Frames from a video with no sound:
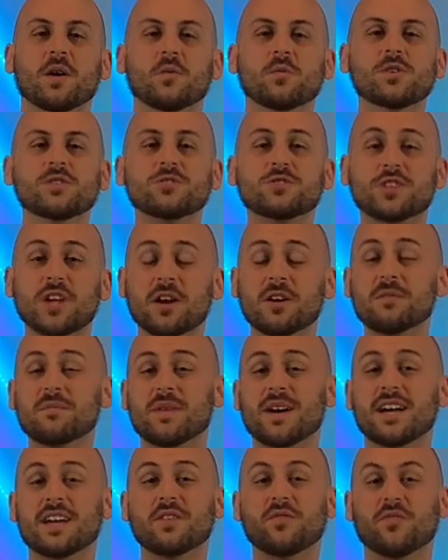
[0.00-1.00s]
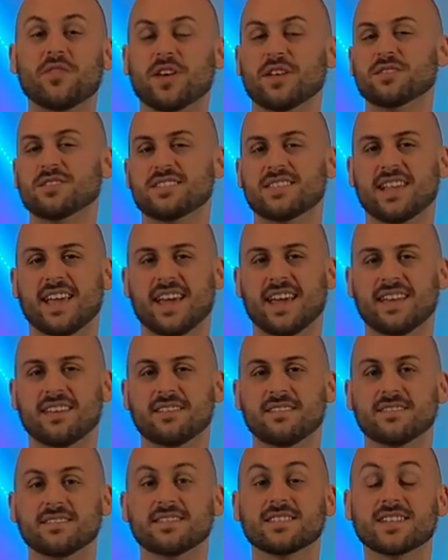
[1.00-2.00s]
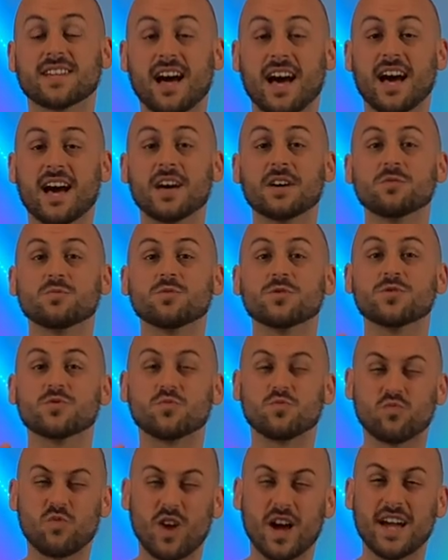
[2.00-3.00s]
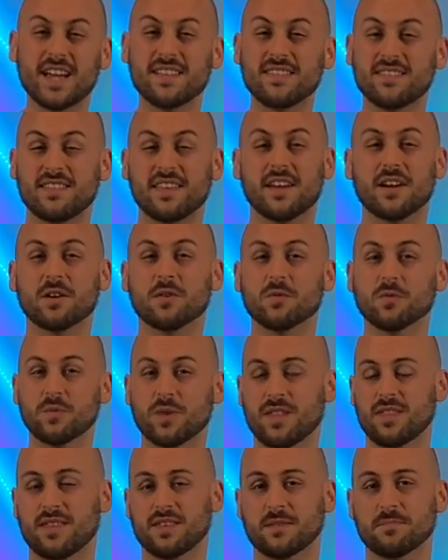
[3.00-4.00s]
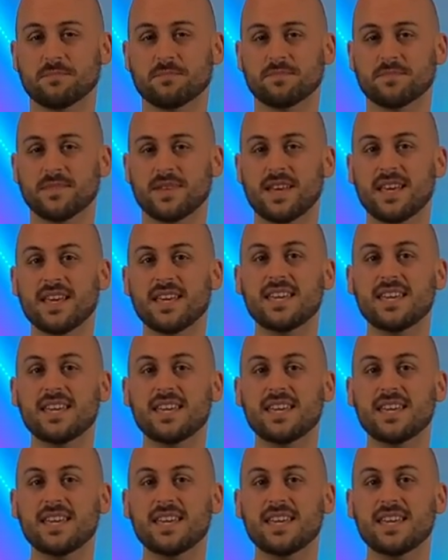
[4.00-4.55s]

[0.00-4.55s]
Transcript: When Jeremiah felt sad, God was right there with him.